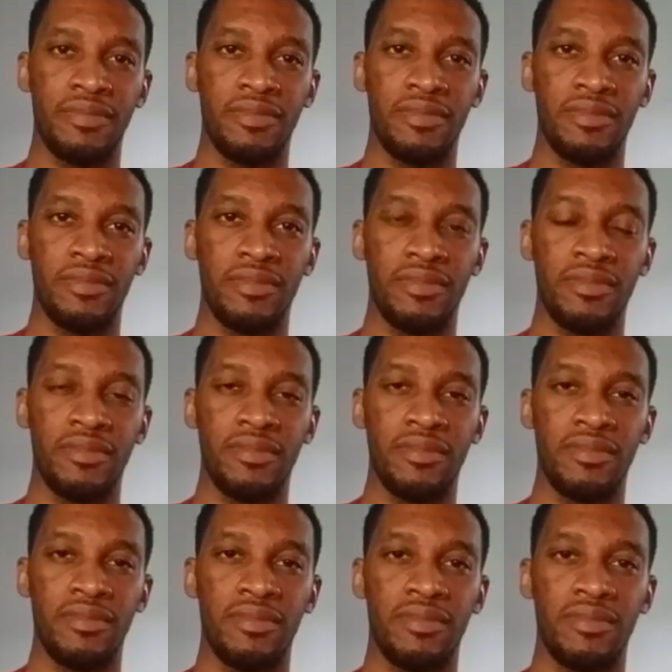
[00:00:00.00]

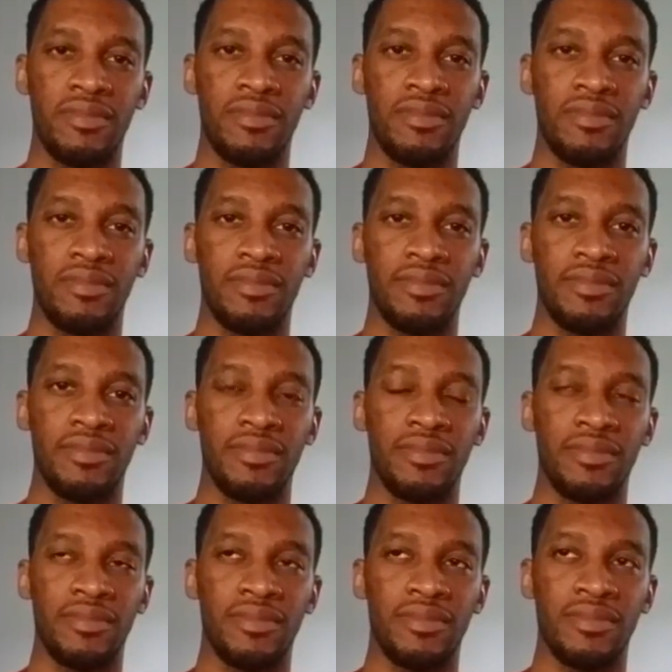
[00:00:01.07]

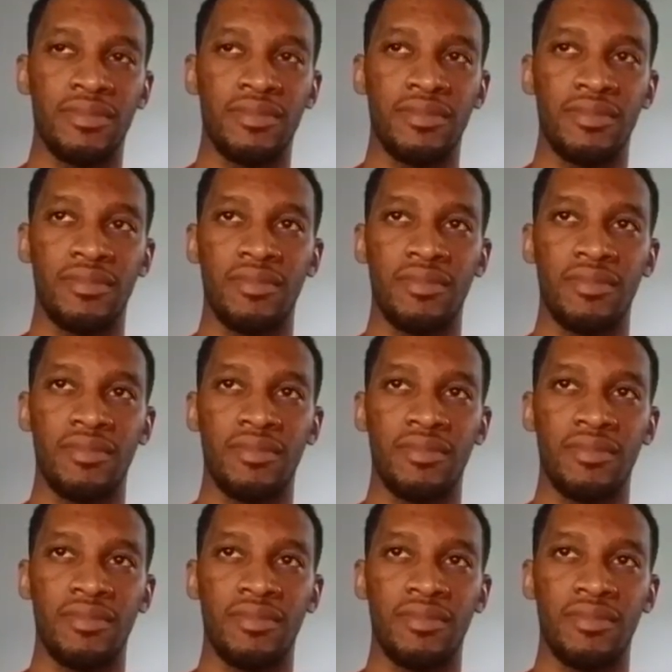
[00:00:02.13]
Nothing is said.